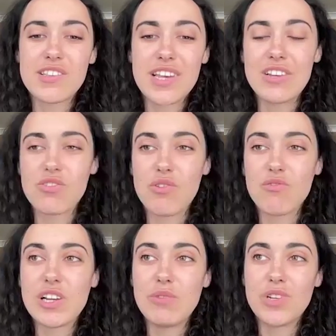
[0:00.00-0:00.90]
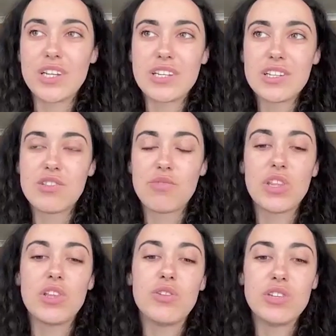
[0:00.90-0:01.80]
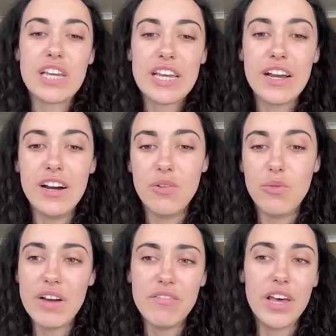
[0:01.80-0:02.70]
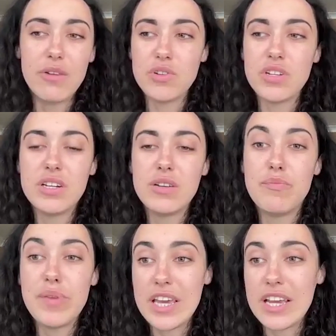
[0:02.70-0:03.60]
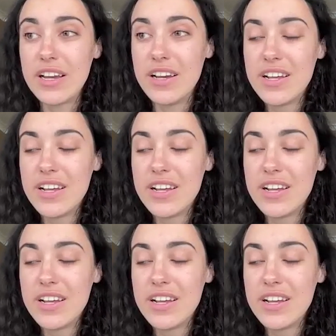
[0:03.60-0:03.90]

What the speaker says: sense. So I really wanted something that you could hear, whatever that would be.